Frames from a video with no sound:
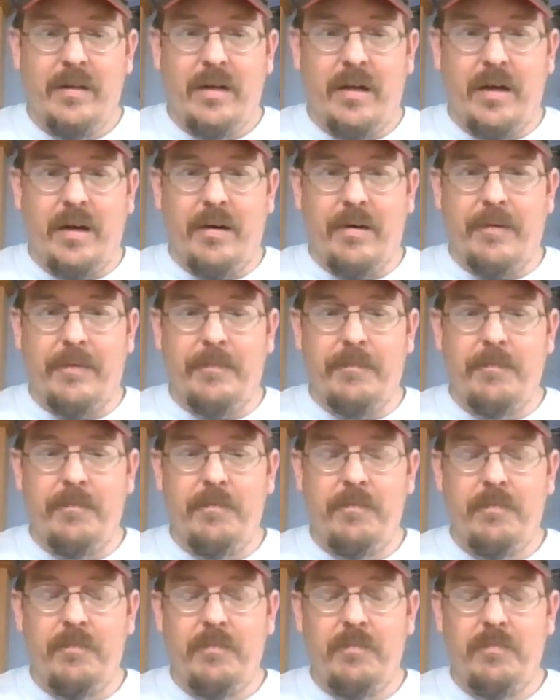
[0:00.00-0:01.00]
um,
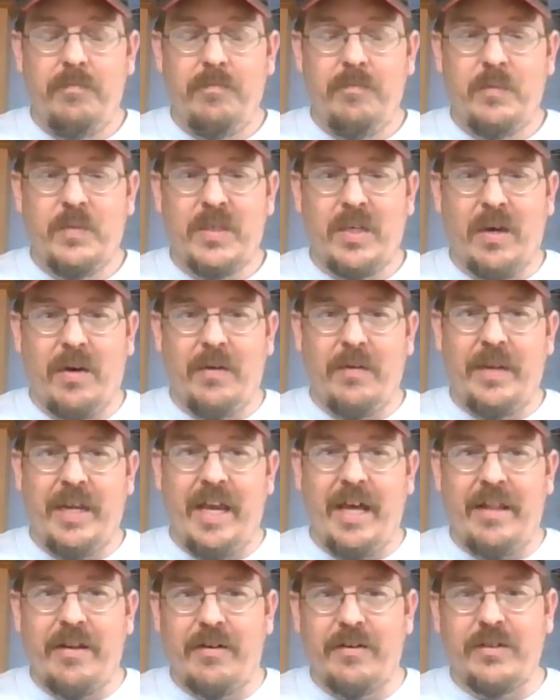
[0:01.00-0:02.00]
so
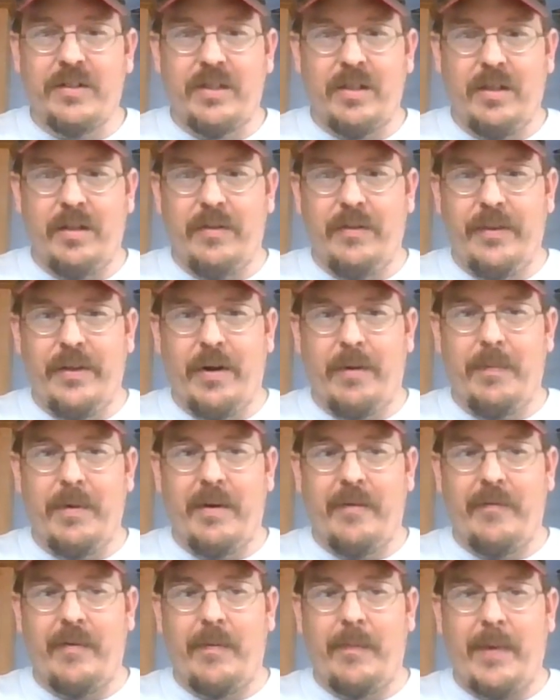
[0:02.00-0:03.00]
yeah, there's the little bit
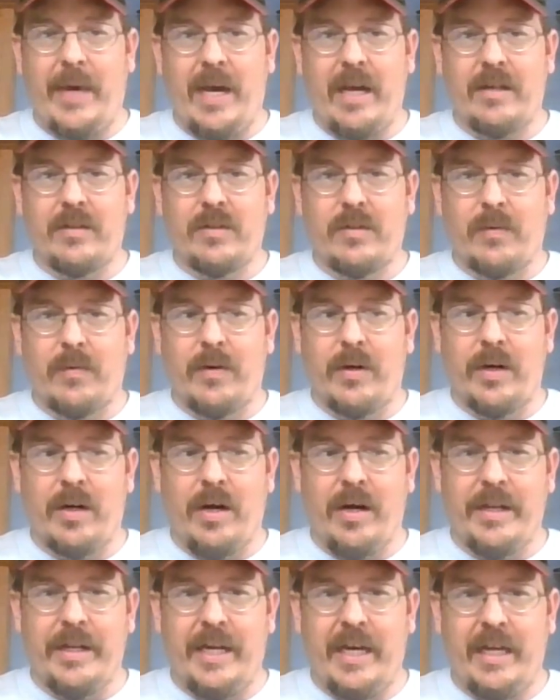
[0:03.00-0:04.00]
of a backstory
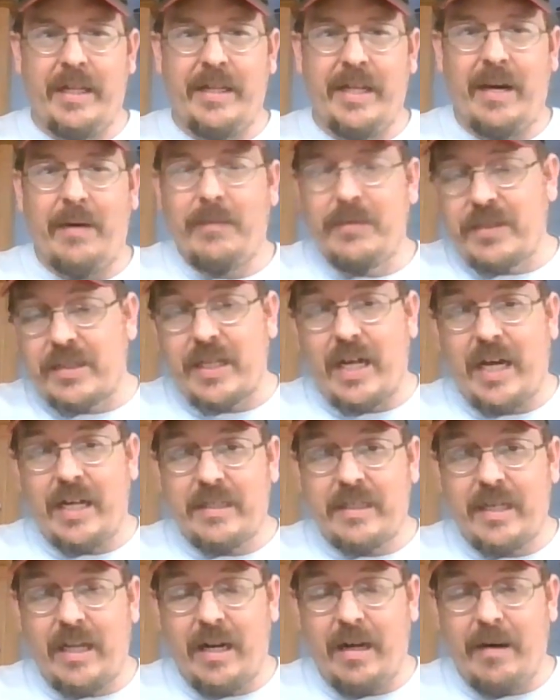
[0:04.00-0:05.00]
on that. That was not
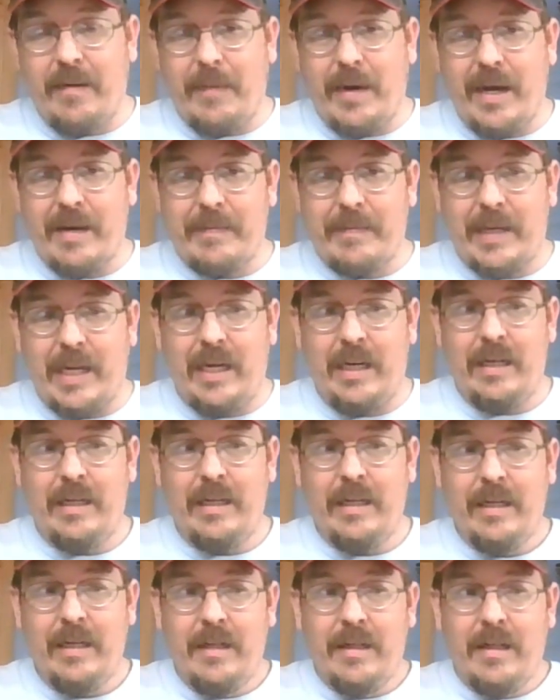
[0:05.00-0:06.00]
set up by me.
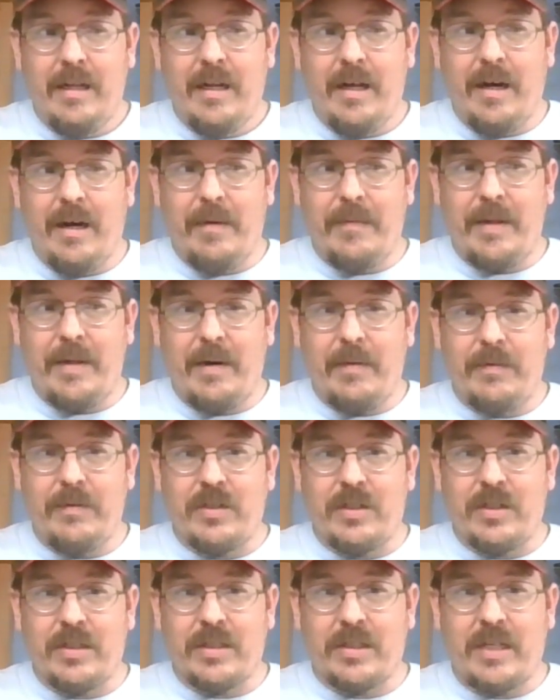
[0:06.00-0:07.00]
That was
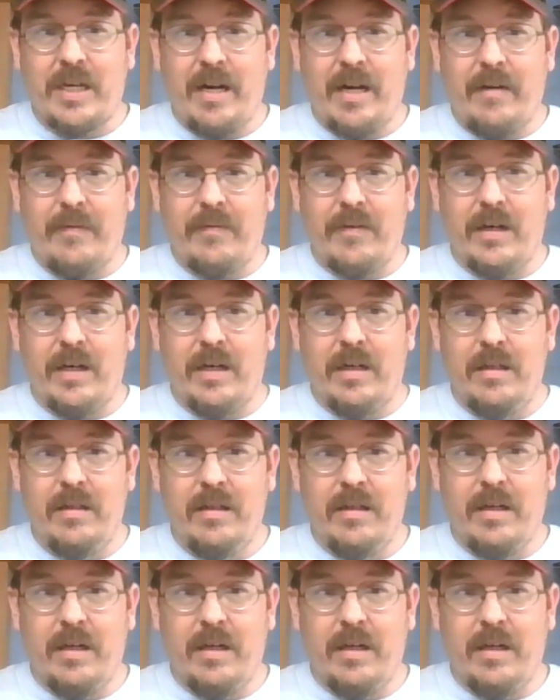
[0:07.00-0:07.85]
just kind of a